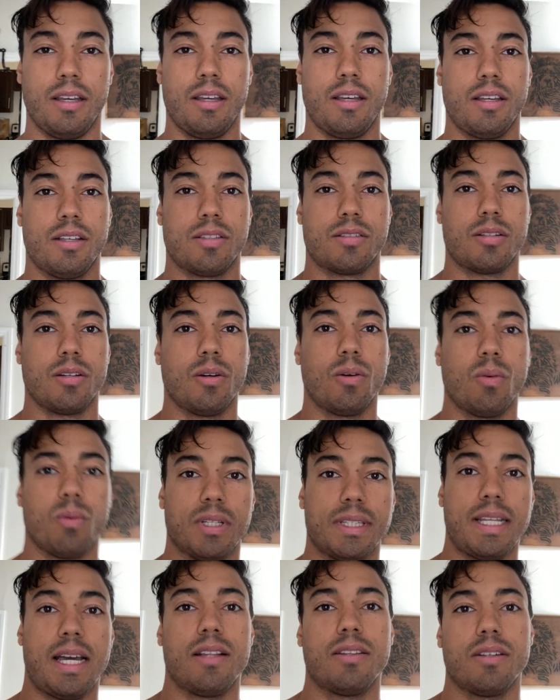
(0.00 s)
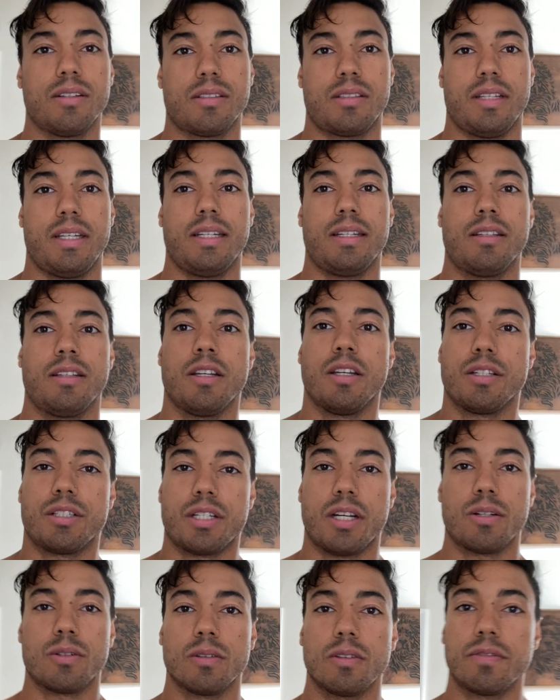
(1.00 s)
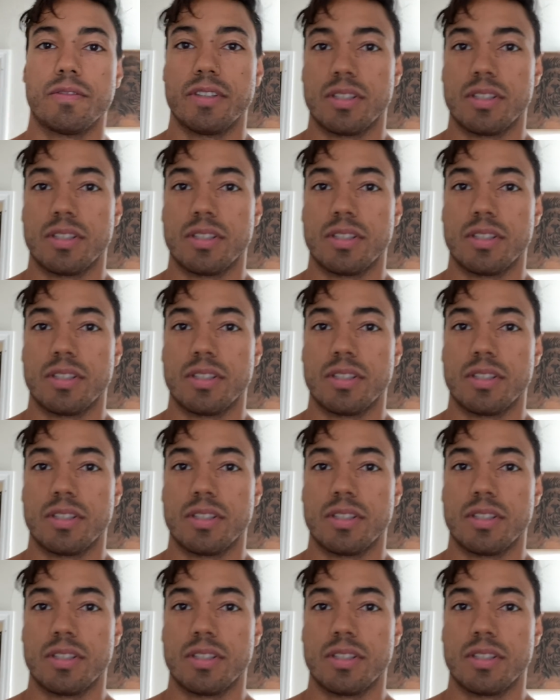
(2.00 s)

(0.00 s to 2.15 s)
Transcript: So what that looks like, general